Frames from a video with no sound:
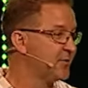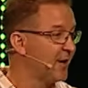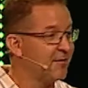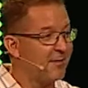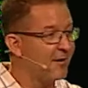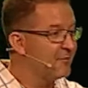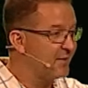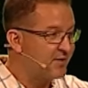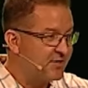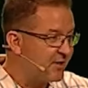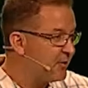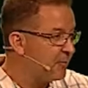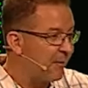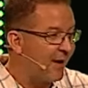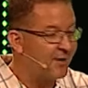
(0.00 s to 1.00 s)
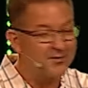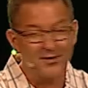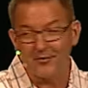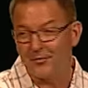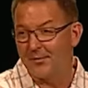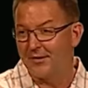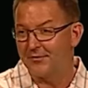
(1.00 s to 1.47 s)
so I, I've been a senior pastor
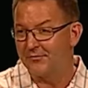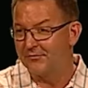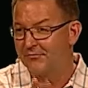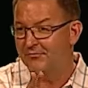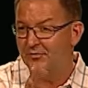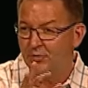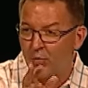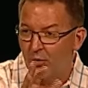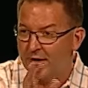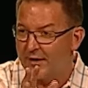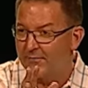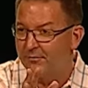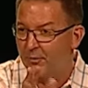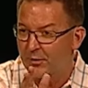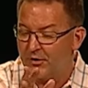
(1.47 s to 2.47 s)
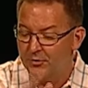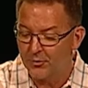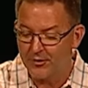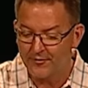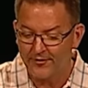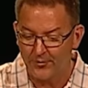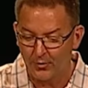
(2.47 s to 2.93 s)
now for about 23,
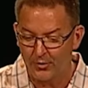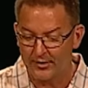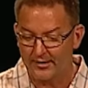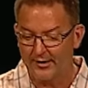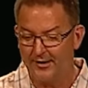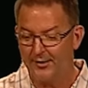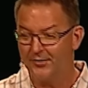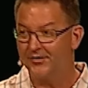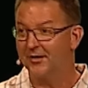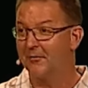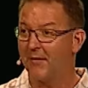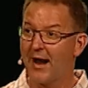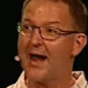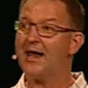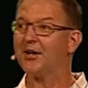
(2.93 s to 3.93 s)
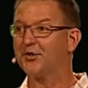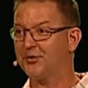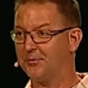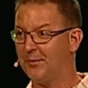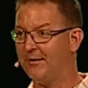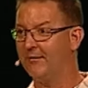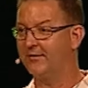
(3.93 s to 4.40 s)
24 years. And in my
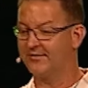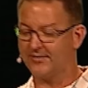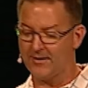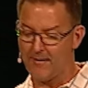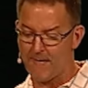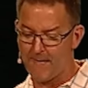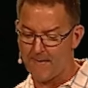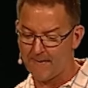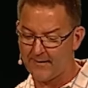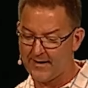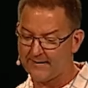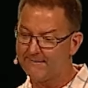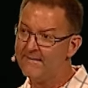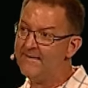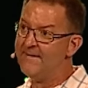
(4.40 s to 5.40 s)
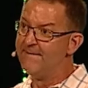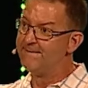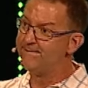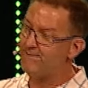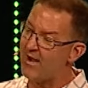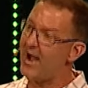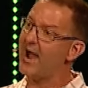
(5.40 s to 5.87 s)
experience, there are like
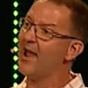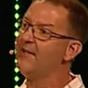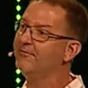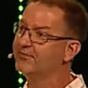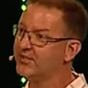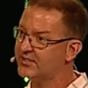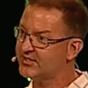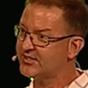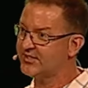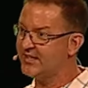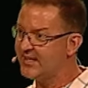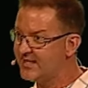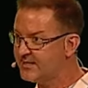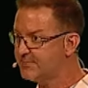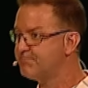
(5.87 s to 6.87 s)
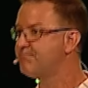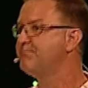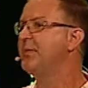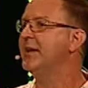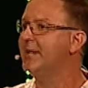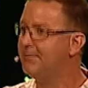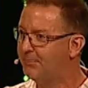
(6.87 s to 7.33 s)
five distinct
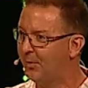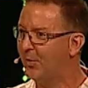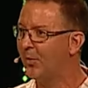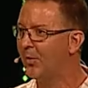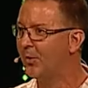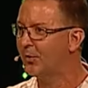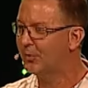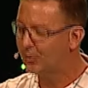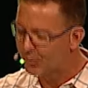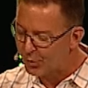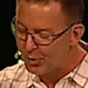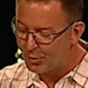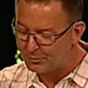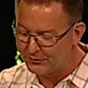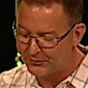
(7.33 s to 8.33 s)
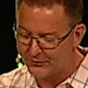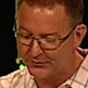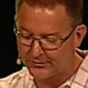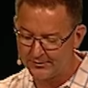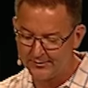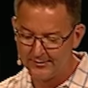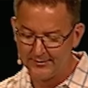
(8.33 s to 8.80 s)
people
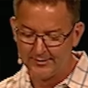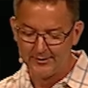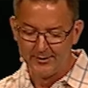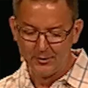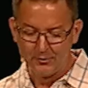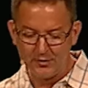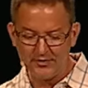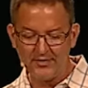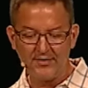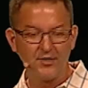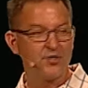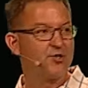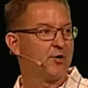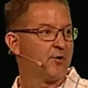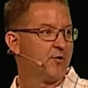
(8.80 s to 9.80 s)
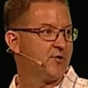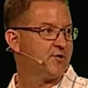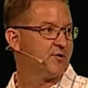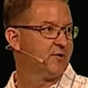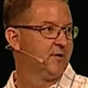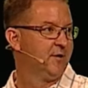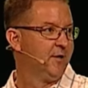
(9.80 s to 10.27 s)
groups within the
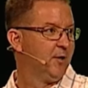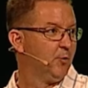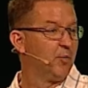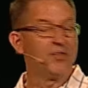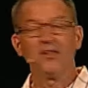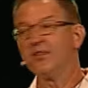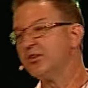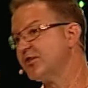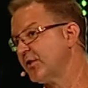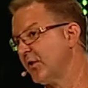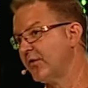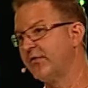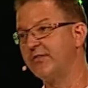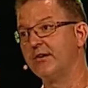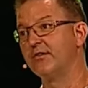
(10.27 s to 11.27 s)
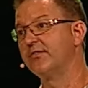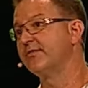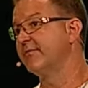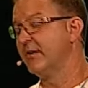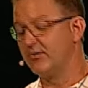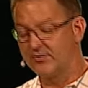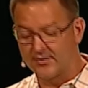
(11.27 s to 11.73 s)
church. Within the church, there's,
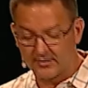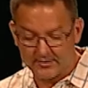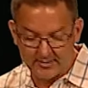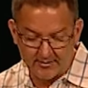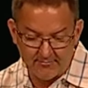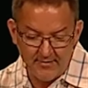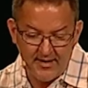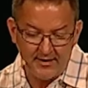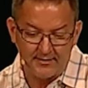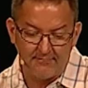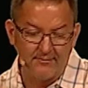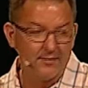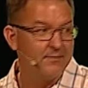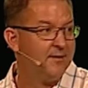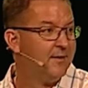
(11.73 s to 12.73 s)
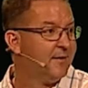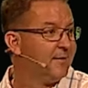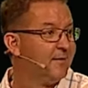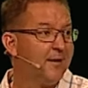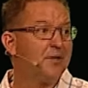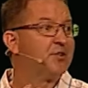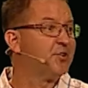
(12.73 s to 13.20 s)
there's the committed. The,
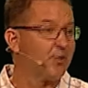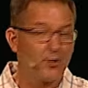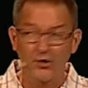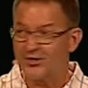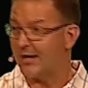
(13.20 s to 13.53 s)
the church,